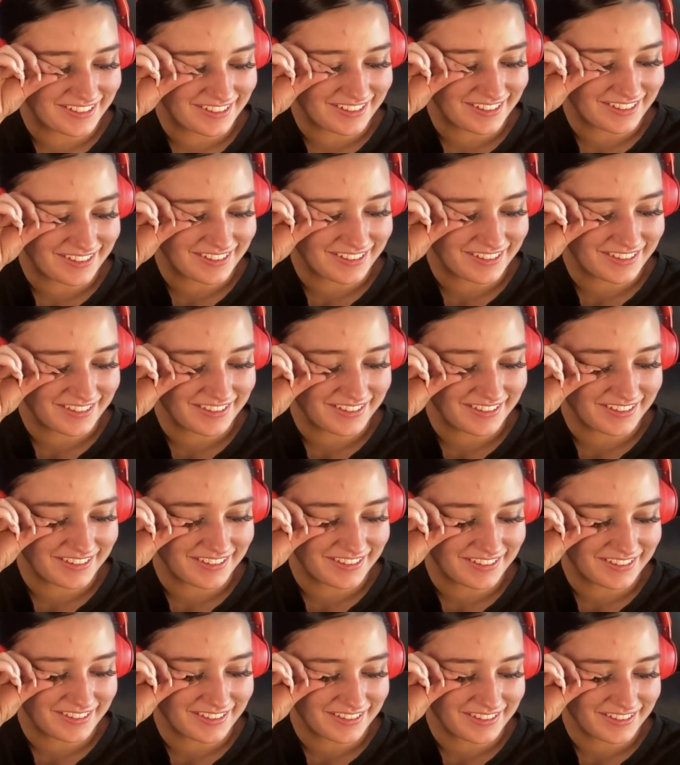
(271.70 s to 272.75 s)

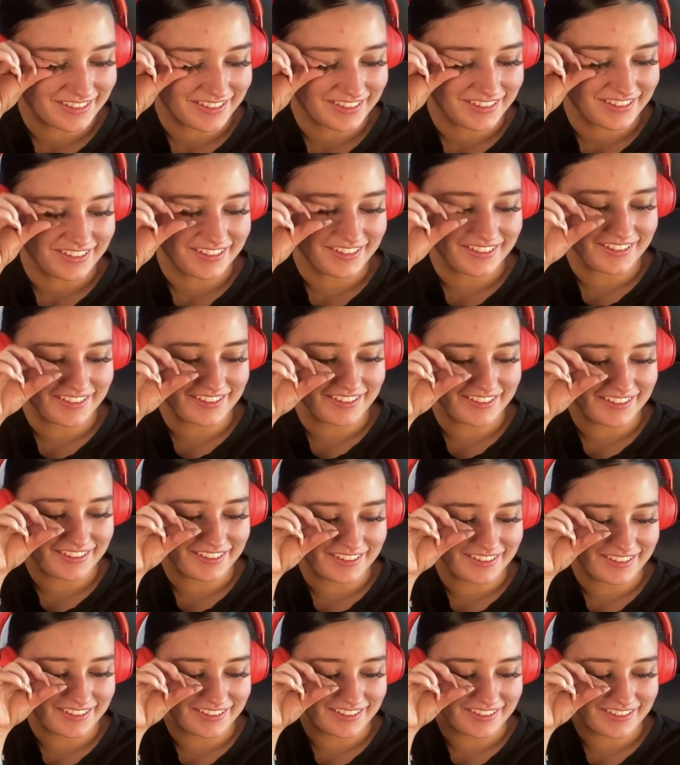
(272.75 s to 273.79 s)

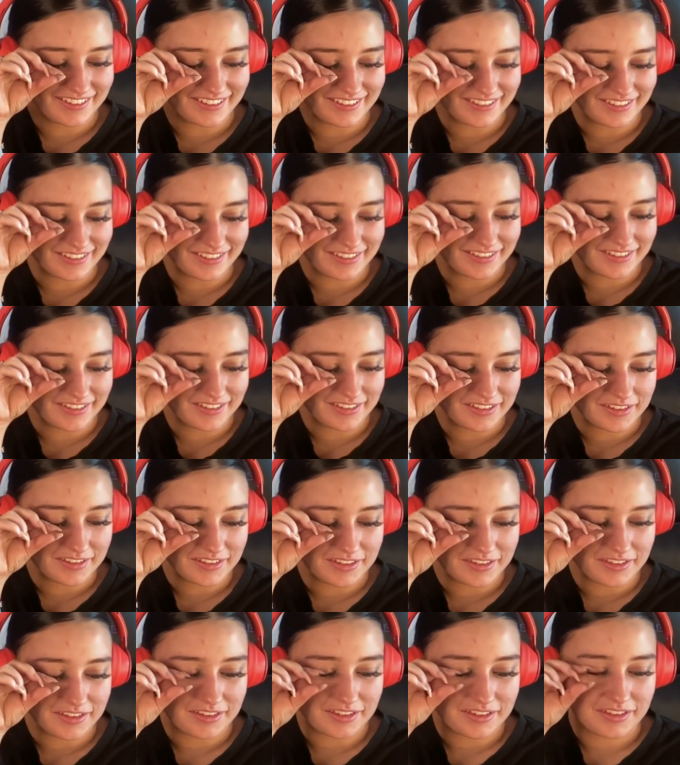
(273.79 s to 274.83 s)

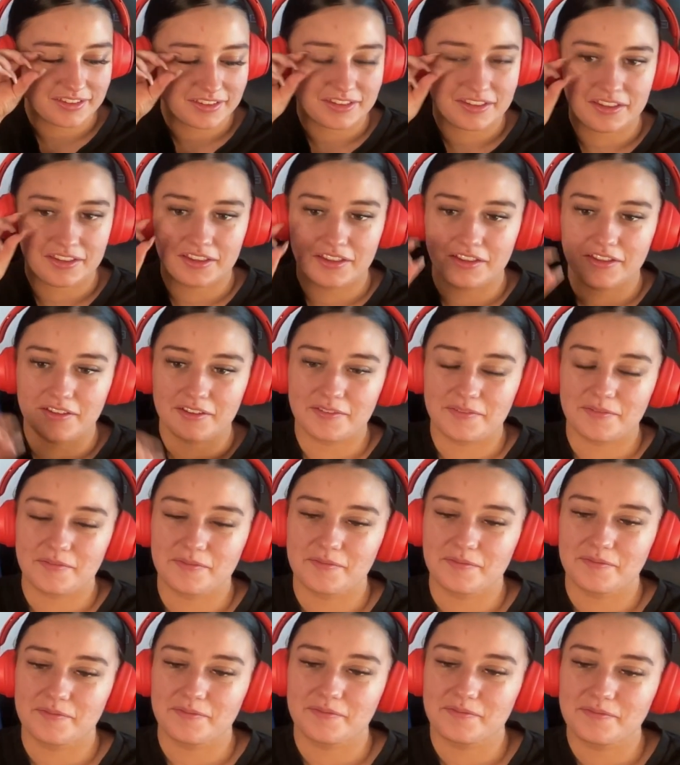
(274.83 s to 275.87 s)

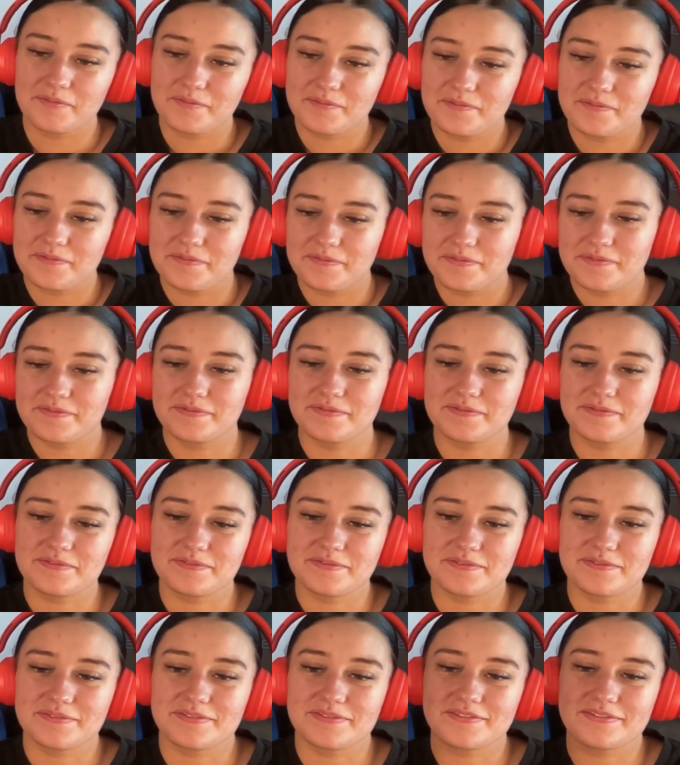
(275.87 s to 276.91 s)

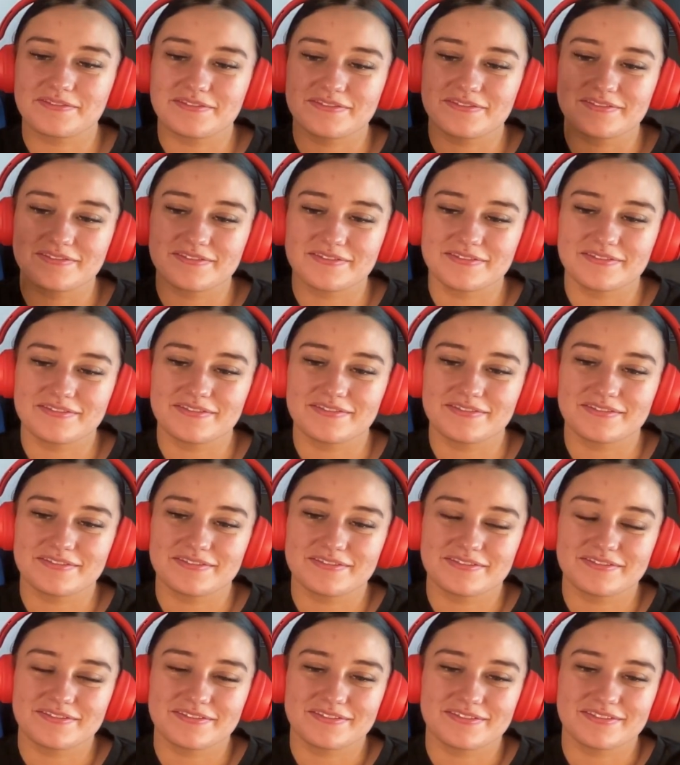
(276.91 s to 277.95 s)

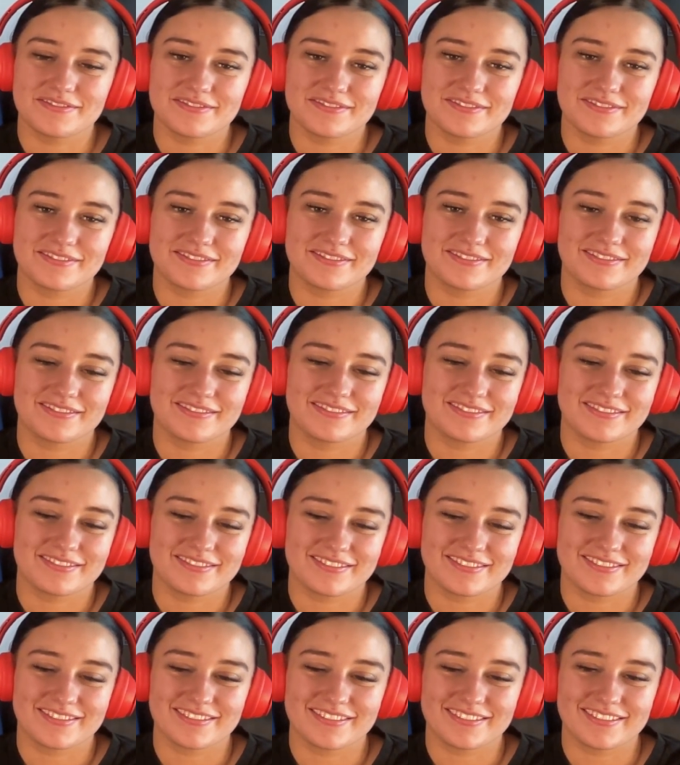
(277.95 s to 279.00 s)

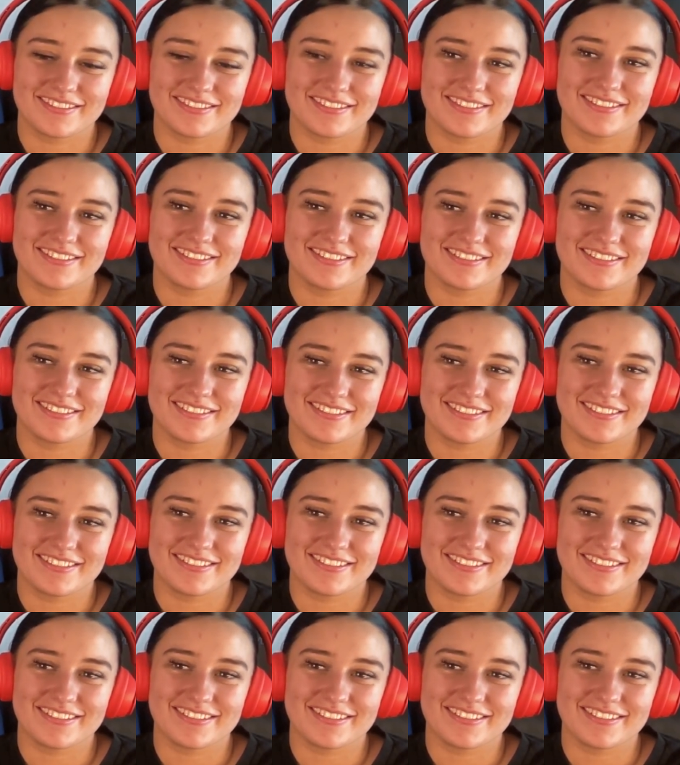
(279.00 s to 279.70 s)
(not speaking)